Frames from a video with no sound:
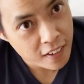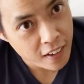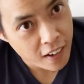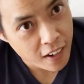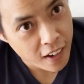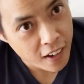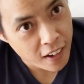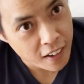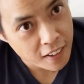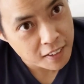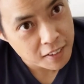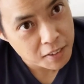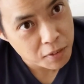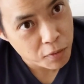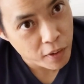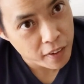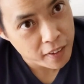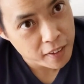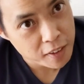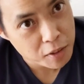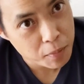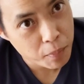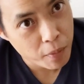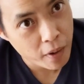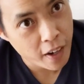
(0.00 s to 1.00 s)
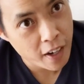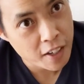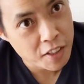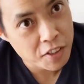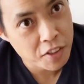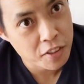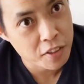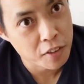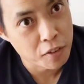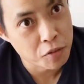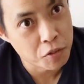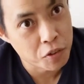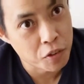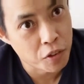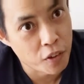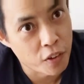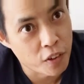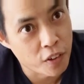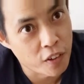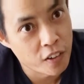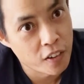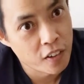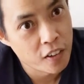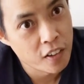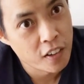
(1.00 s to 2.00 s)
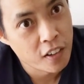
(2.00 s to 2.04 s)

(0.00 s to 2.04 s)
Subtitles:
asks, what inspires you to draw,